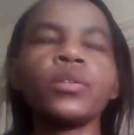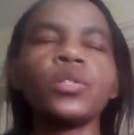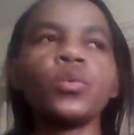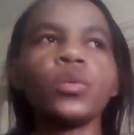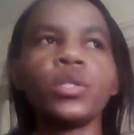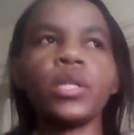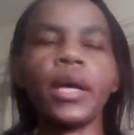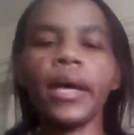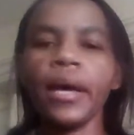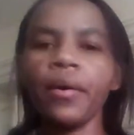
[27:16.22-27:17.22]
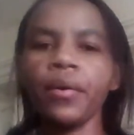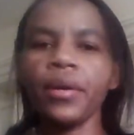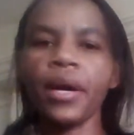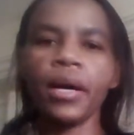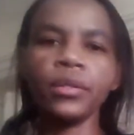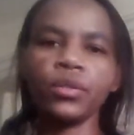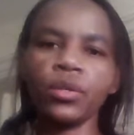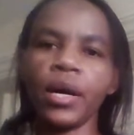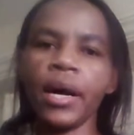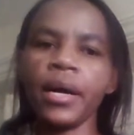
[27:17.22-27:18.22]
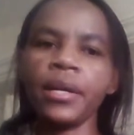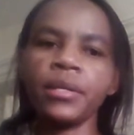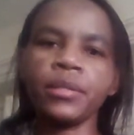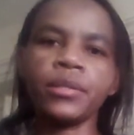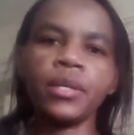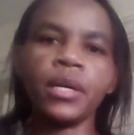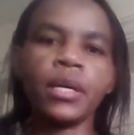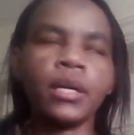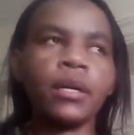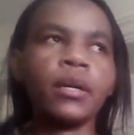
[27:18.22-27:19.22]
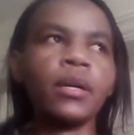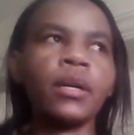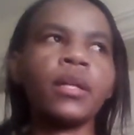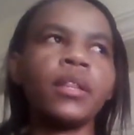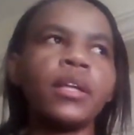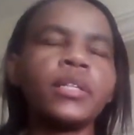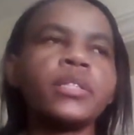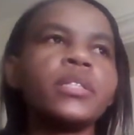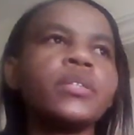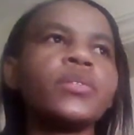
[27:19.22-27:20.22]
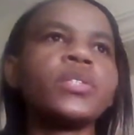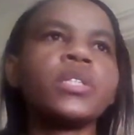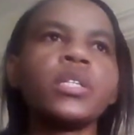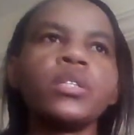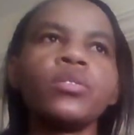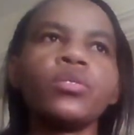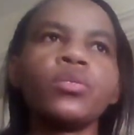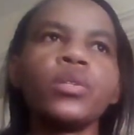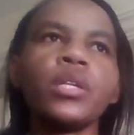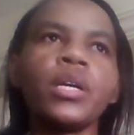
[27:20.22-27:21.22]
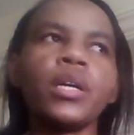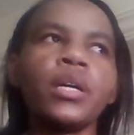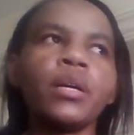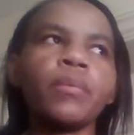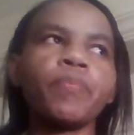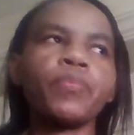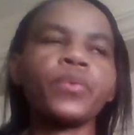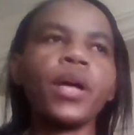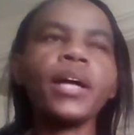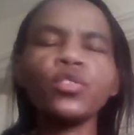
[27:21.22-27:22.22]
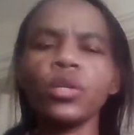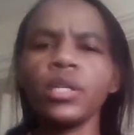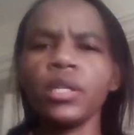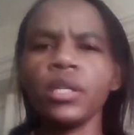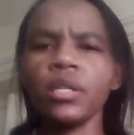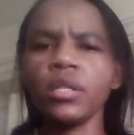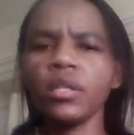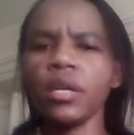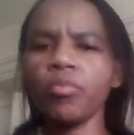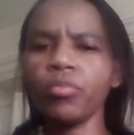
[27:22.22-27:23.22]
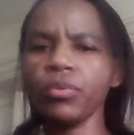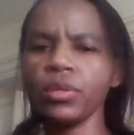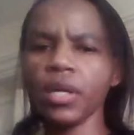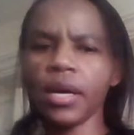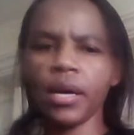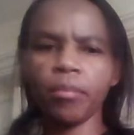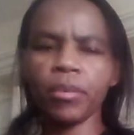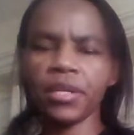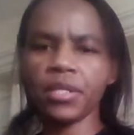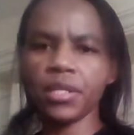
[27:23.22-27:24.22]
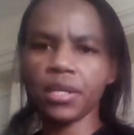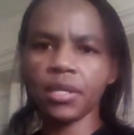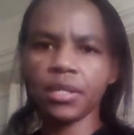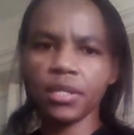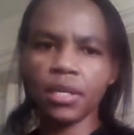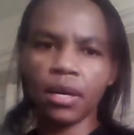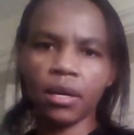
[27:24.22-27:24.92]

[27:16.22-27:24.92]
she was held hand to hand. That day was taken to the. Actually, they put a bracelet.